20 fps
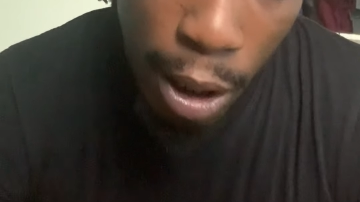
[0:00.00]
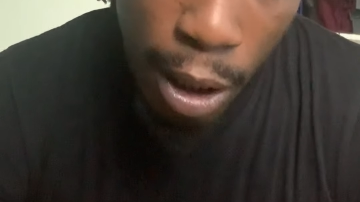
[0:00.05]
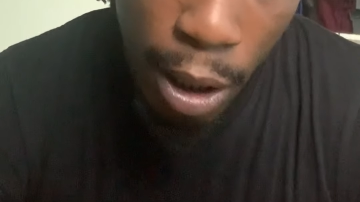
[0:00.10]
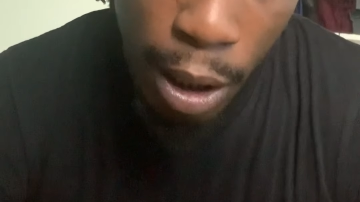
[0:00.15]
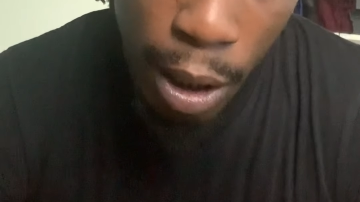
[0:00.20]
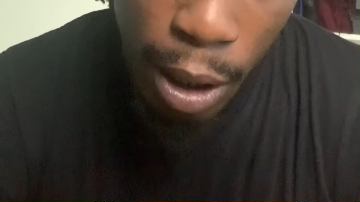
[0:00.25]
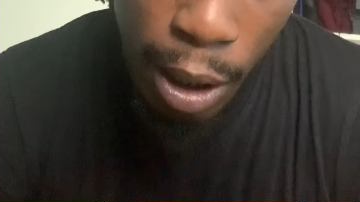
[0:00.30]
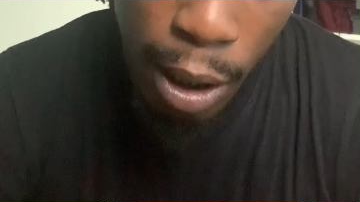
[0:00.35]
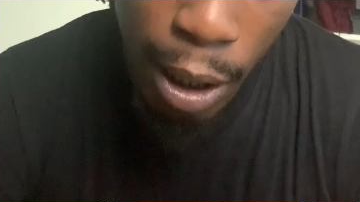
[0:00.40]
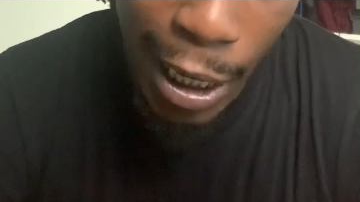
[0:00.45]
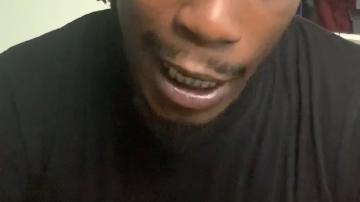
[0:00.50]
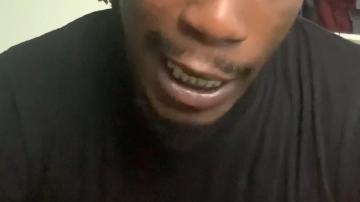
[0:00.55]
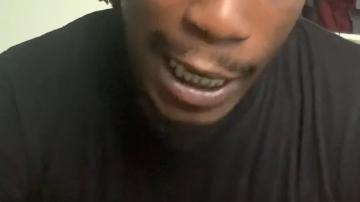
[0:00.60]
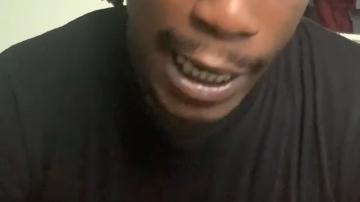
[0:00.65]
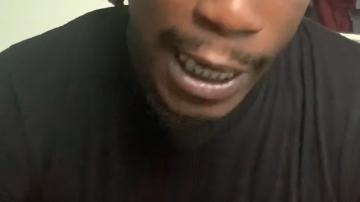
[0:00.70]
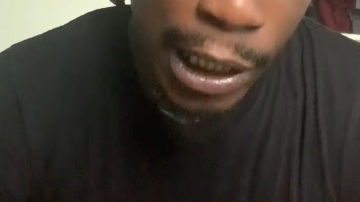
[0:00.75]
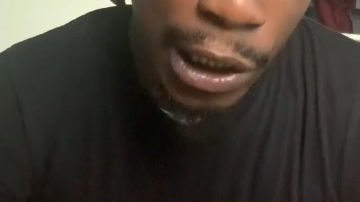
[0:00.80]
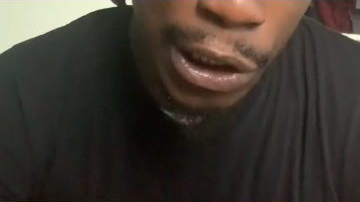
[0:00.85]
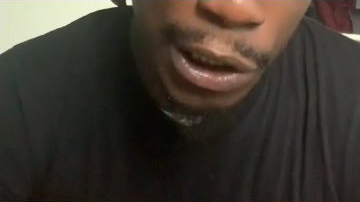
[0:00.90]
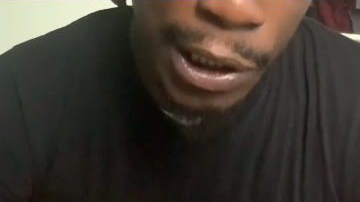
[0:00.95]
Uh,
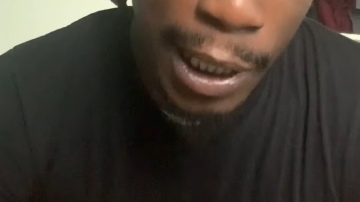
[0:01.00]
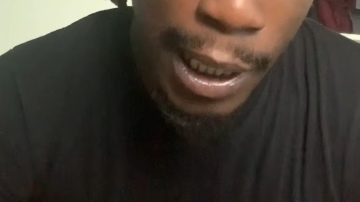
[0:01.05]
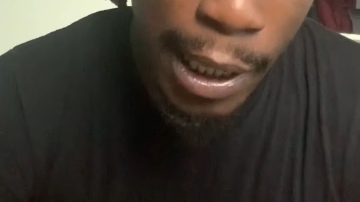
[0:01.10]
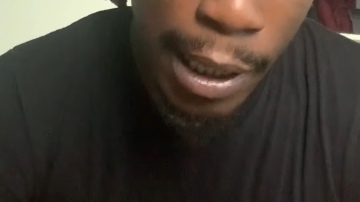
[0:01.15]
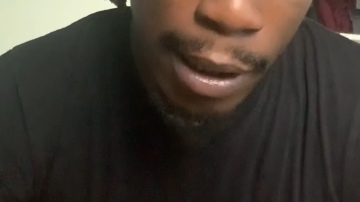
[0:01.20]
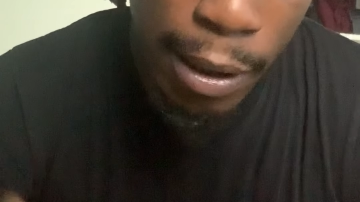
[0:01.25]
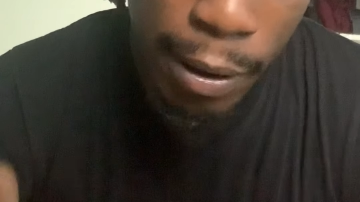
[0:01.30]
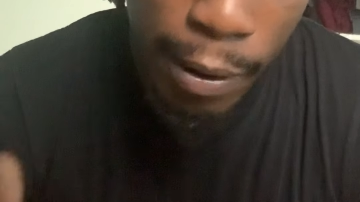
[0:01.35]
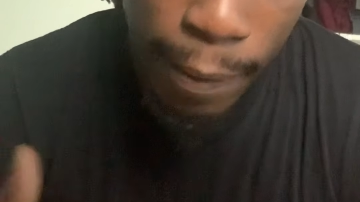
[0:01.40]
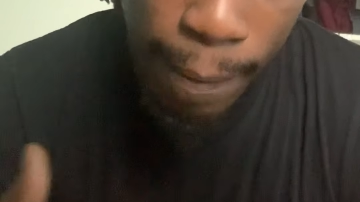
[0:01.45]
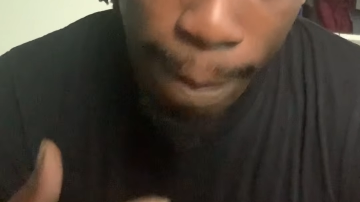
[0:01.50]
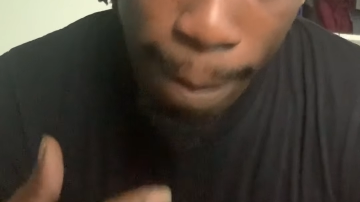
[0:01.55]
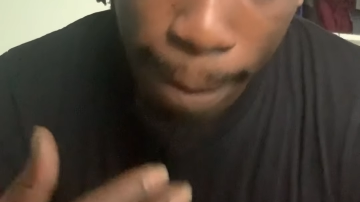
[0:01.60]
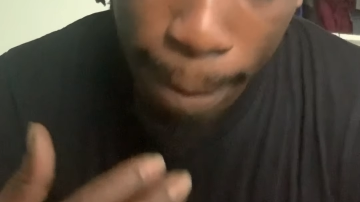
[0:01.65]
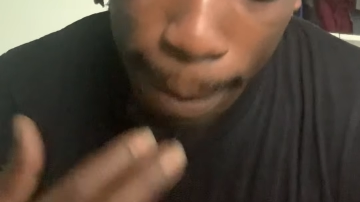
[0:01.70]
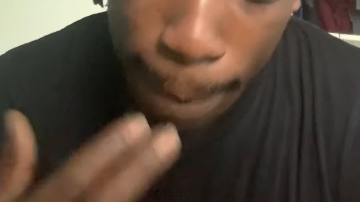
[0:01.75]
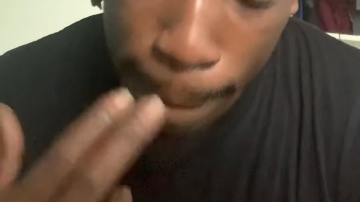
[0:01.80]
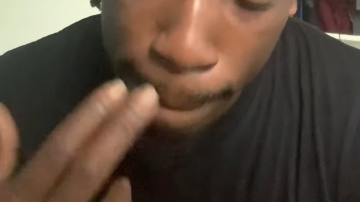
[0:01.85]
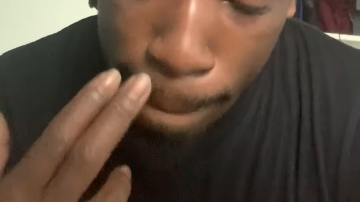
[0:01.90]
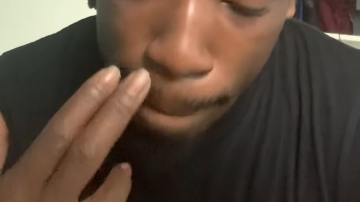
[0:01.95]
NHL
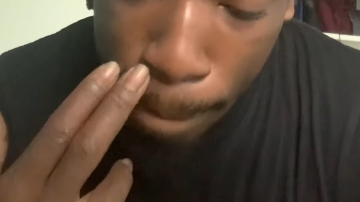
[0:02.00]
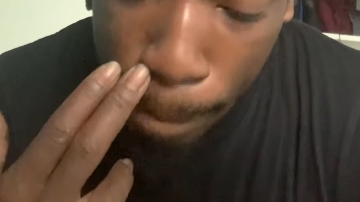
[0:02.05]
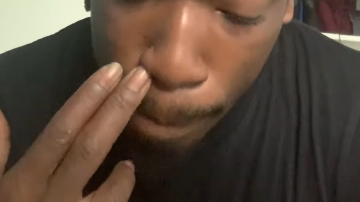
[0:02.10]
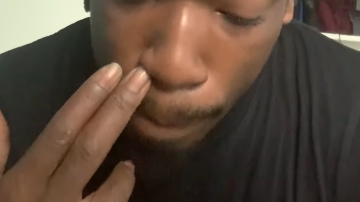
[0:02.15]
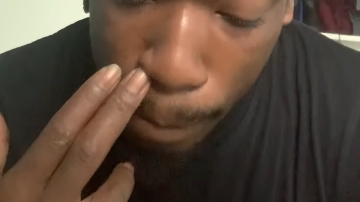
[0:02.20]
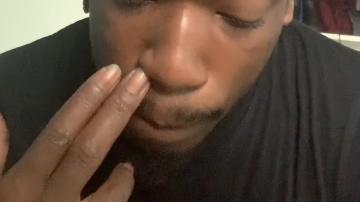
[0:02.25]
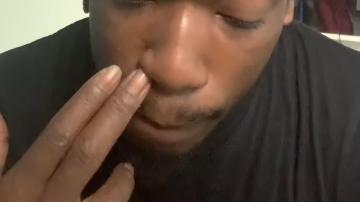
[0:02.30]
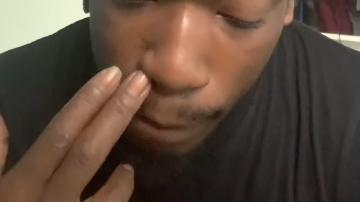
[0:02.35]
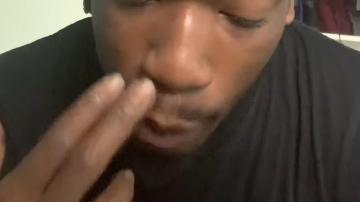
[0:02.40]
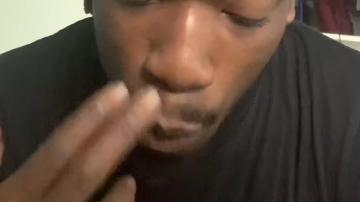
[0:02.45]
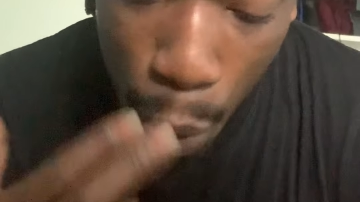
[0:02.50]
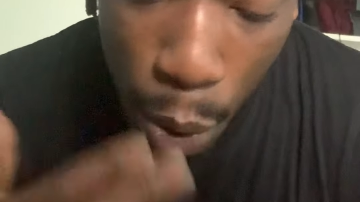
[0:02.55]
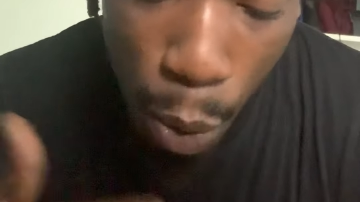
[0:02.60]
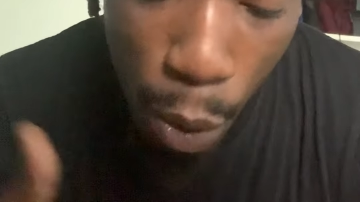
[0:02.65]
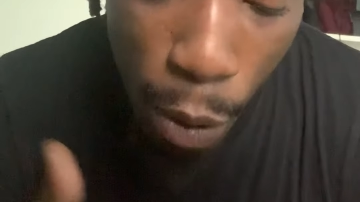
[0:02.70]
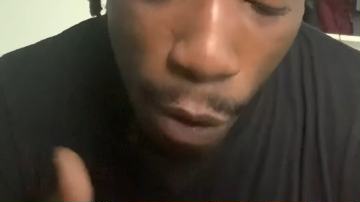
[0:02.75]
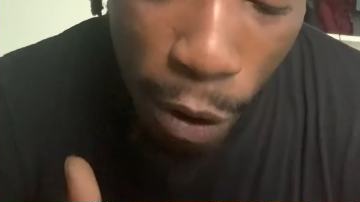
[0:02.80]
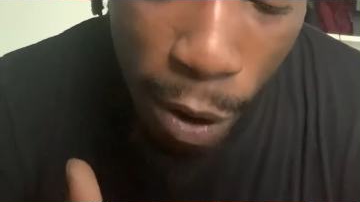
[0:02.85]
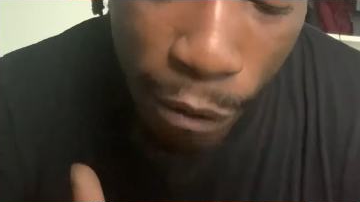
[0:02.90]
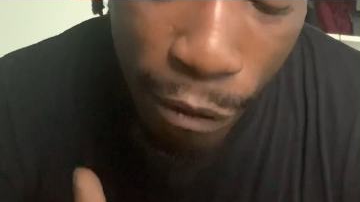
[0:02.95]
we went
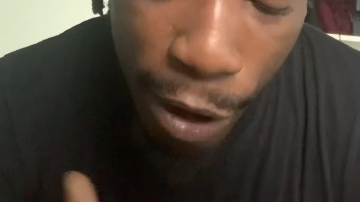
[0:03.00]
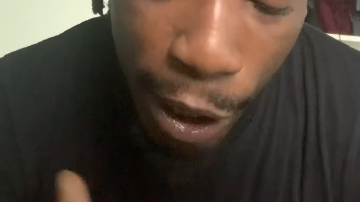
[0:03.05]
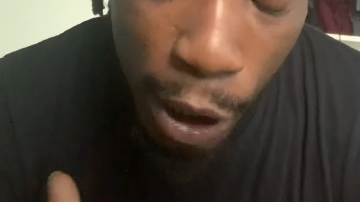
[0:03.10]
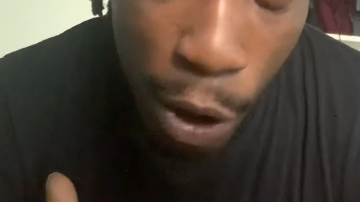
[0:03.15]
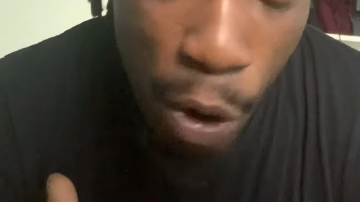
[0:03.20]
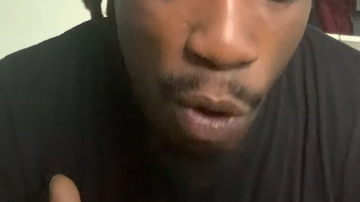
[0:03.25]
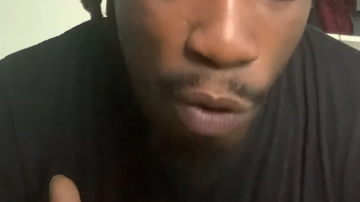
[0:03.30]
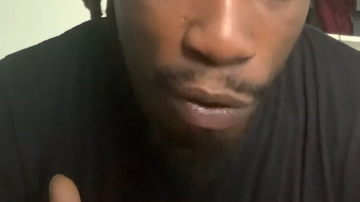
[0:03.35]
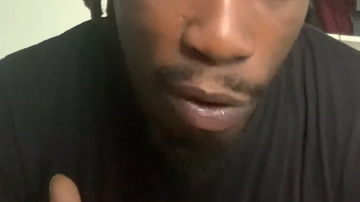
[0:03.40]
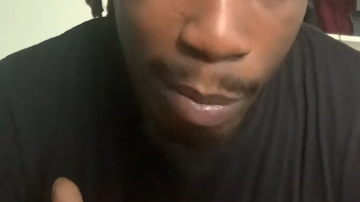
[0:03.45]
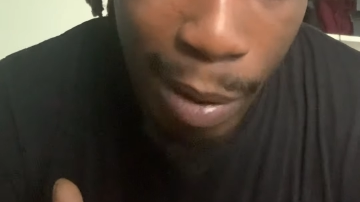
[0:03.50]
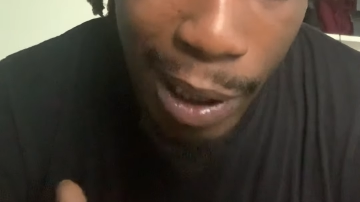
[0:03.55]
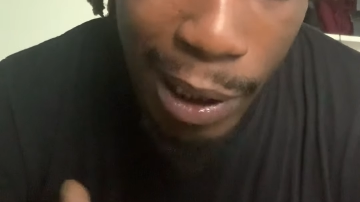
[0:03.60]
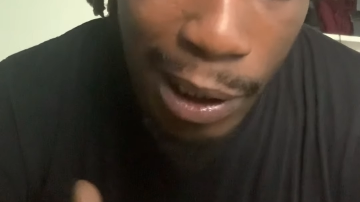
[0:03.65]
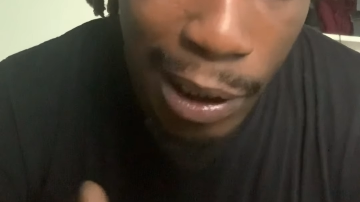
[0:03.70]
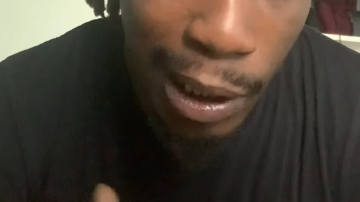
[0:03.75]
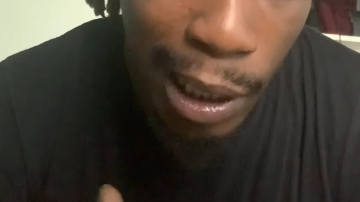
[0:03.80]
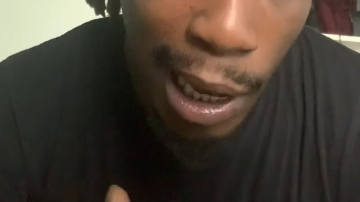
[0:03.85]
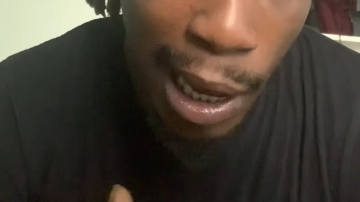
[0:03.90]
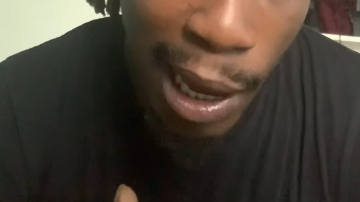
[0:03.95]
with uh, Vancouver money
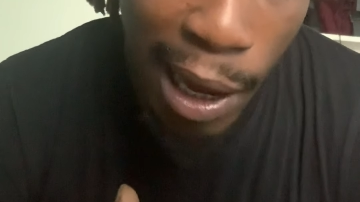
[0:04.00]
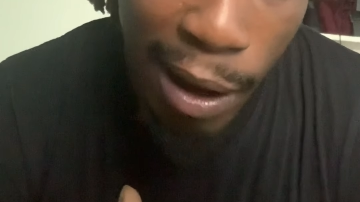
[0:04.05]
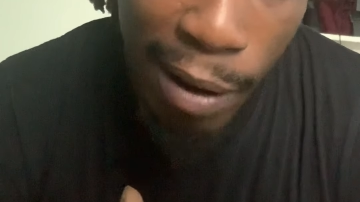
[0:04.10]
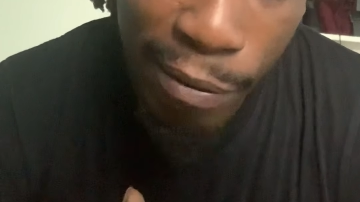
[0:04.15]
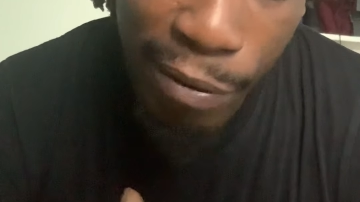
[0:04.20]
line,